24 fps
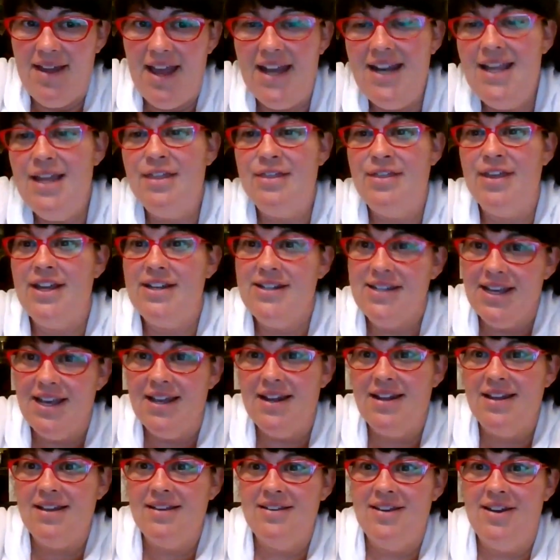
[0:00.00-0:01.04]
anything to
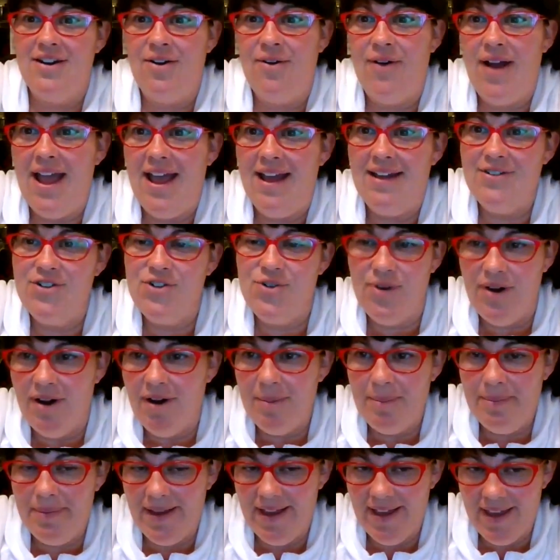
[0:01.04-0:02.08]
get at
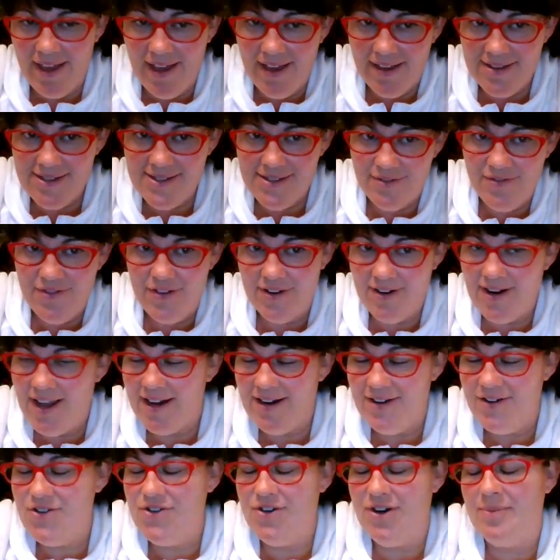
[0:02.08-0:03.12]
Trump, I guess, if you're
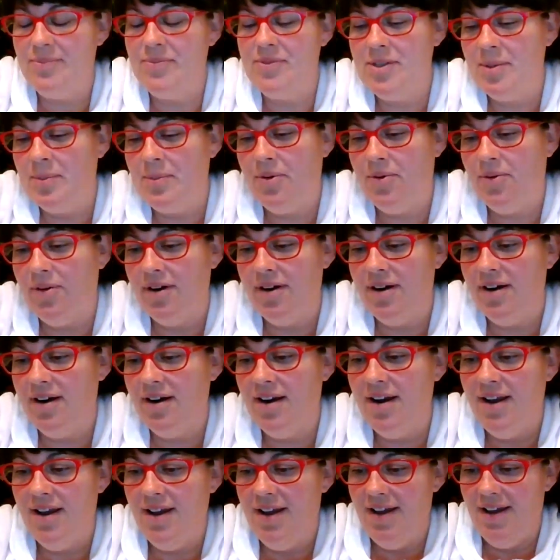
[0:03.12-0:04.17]
not a Trump
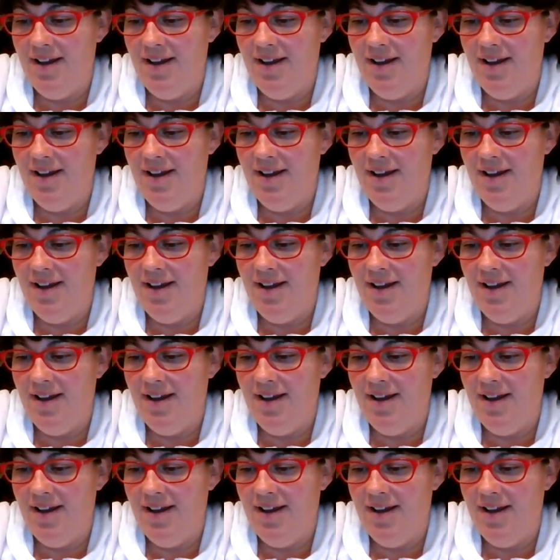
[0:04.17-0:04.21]
supporter.